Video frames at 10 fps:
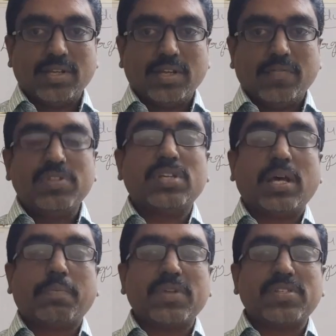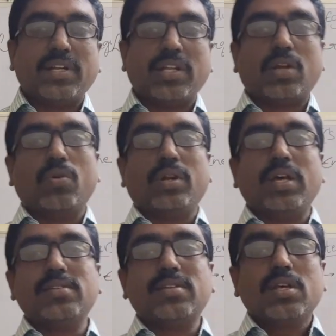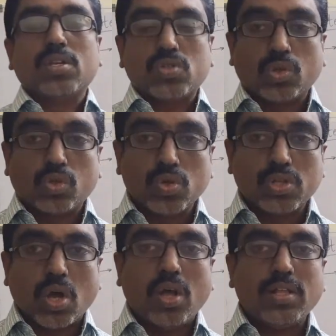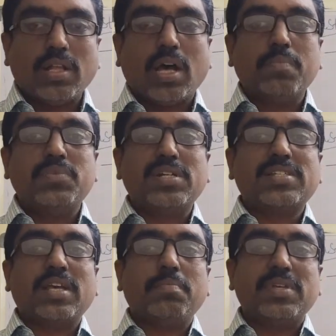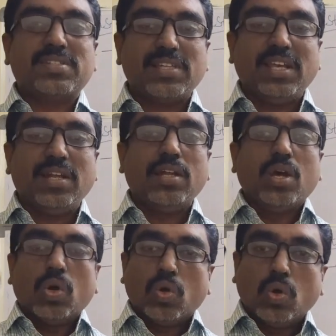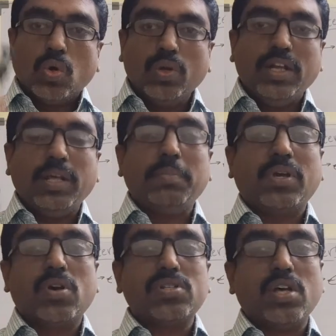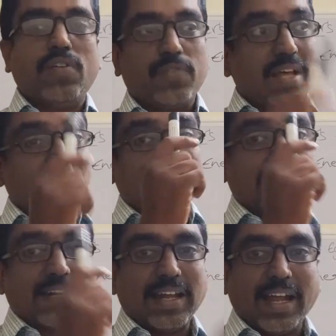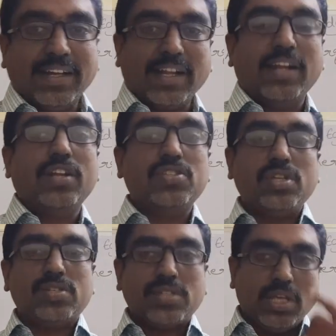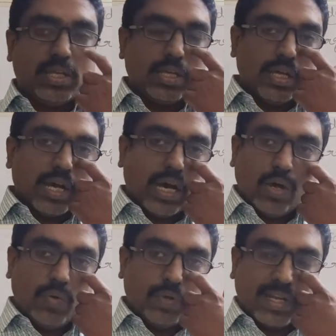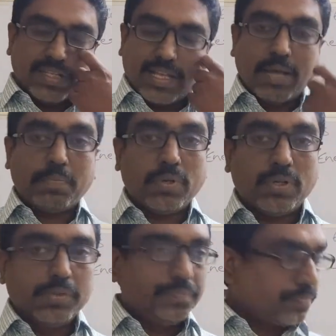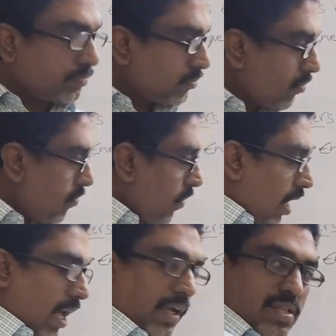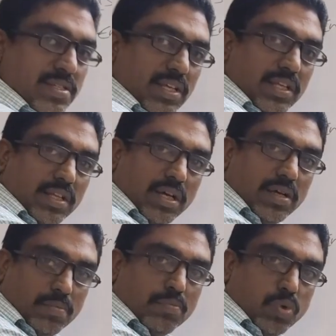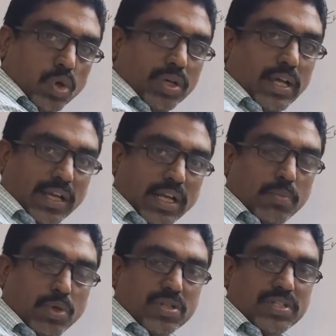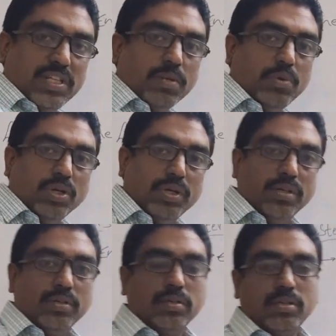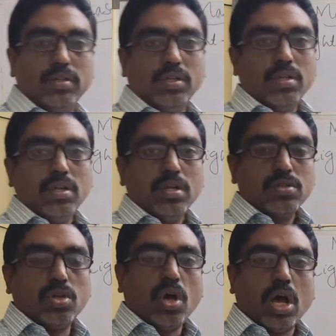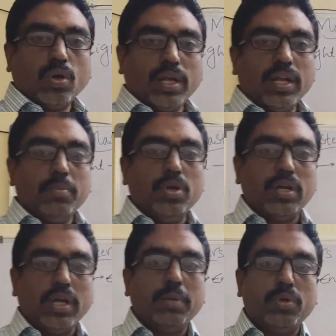which are present around us. So those all objects can be seen only because of that light energy. See how, for example, I can see the board. I can able to see the board. So how can I be able